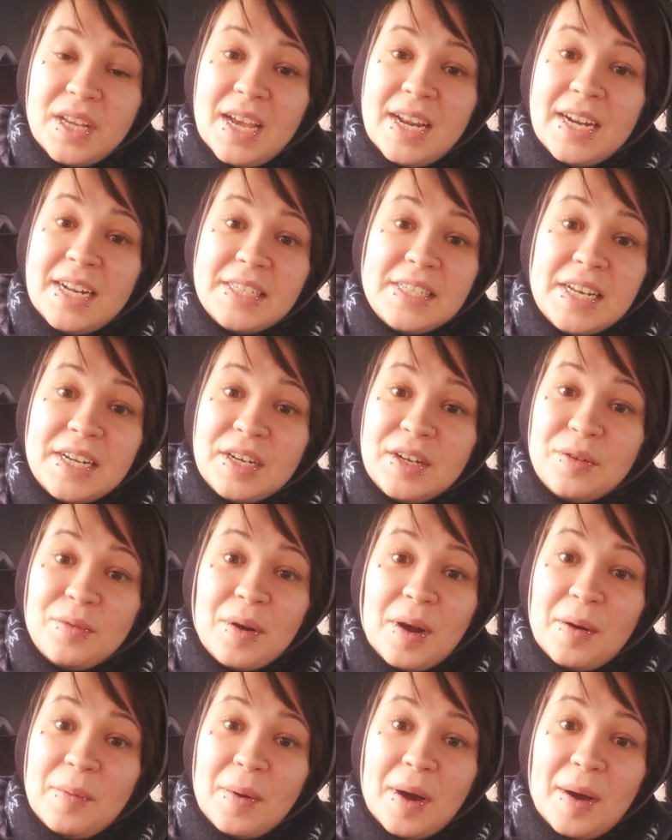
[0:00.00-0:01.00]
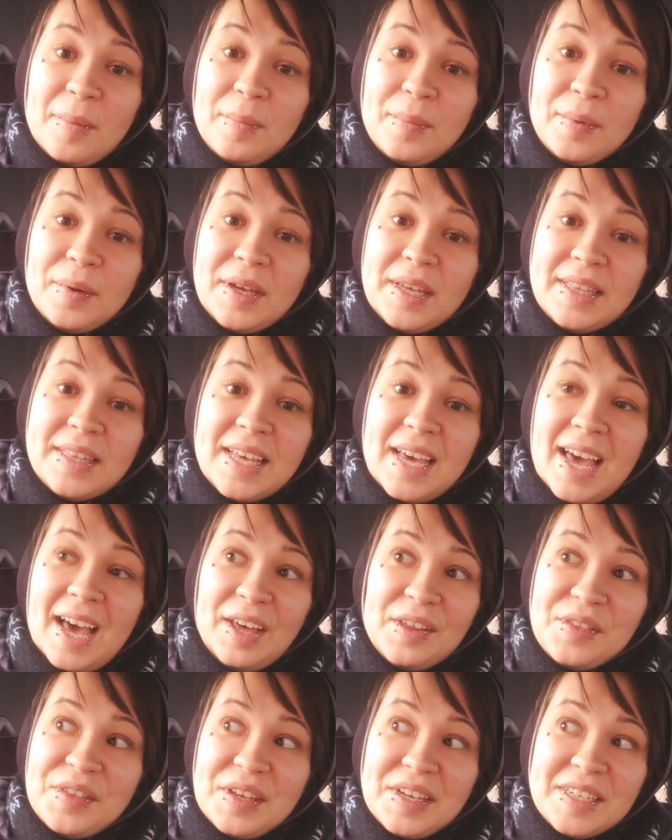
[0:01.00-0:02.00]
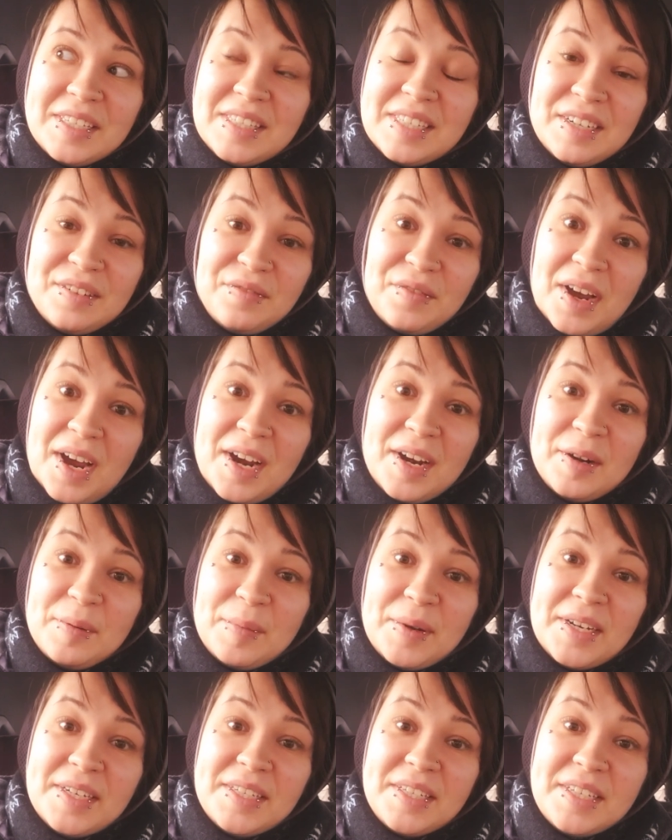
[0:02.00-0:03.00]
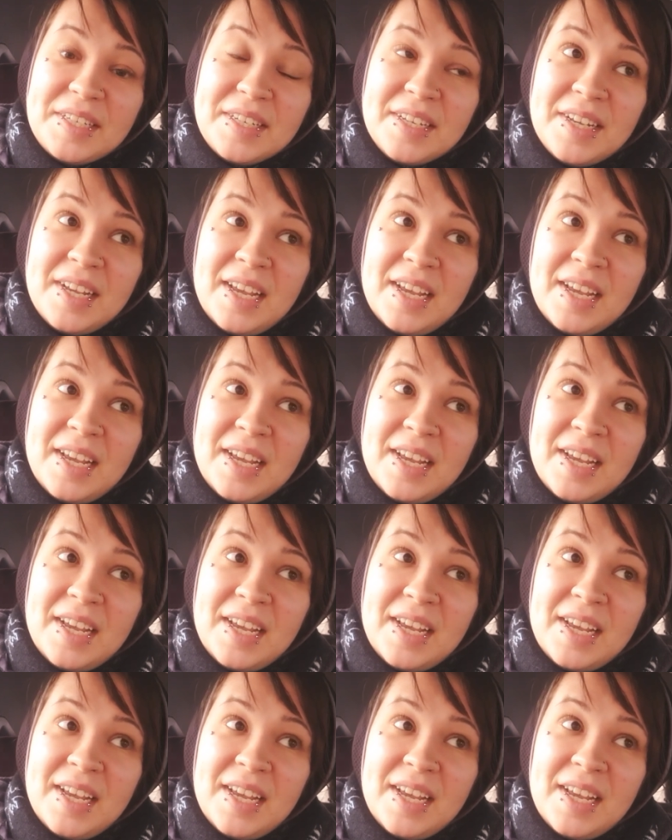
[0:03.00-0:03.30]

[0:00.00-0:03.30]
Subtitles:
I didn't grow up in the healthiest environment.